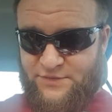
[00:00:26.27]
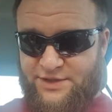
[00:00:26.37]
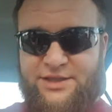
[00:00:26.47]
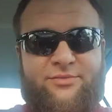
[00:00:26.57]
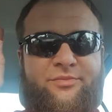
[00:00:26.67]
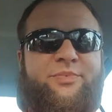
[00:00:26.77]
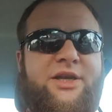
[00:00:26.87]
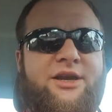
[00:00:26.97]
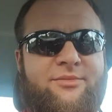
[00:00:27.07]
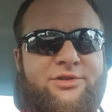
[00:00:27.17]
Just him
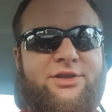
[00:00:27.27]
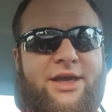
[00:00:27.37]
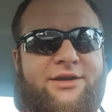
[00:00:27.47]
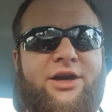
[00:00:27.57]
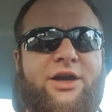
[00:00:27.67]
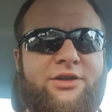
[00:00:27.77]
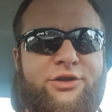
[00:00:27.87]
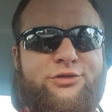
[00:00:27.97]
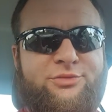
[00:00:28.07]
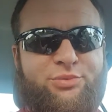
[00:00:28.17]
being able to like cut
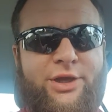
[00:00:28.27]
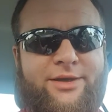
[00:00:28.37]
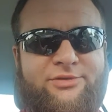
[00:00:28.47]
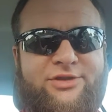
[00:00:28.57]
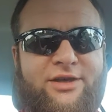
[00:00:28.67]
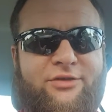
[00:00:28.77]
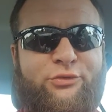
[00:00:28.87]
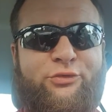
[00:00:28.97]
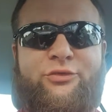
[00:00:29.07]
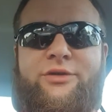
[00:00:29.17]
loose and play
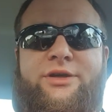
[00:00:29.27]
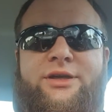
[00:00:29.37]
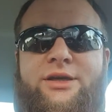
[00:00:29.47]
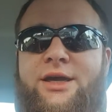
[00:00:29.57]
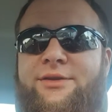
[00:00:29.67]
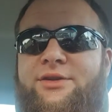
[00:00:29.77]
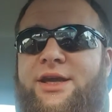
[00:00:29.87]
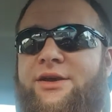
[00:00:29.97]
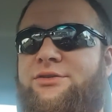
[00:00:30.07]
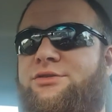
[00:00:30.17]
himself and the
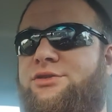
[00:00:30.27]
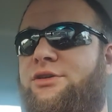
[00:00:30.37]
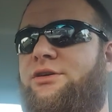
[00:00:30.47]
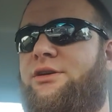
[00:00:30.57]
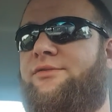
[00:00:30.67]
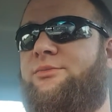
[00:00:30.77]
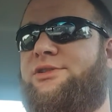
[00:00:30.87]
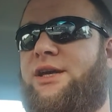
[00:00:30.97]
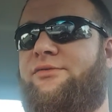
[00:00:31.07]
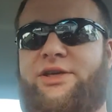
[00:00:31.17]
caricature of
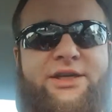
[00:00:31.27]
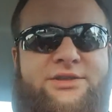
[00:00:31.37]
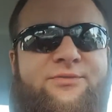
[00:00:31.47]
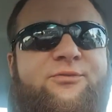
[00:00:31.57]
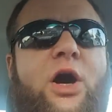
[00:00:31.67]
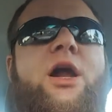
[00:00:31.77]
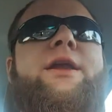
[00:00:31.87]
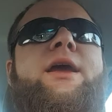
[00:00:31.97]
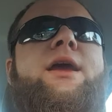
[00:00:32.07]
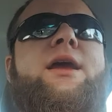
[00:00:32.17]
himself is
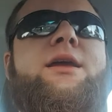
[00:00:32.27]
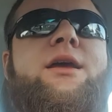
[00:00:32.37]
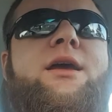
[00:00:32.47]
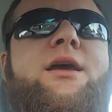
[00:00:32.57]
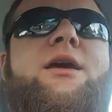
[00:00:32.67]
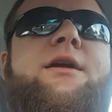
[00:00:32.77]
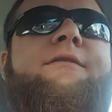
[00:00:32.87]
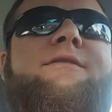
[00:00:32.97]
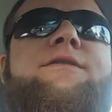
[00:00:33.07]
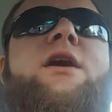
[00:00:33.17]
funny.
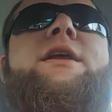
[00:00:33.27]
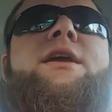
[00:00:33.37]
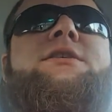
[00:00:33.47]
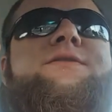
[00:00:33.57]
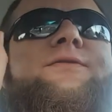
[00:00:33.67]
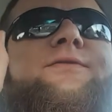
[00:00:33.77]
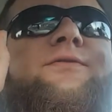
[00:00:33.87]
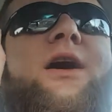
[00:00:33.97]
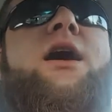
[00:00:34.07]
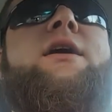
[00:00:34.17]
Funny as
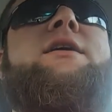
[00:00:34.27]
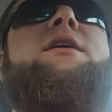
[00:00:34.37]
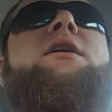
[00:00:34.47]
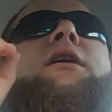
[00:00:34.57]
fuck.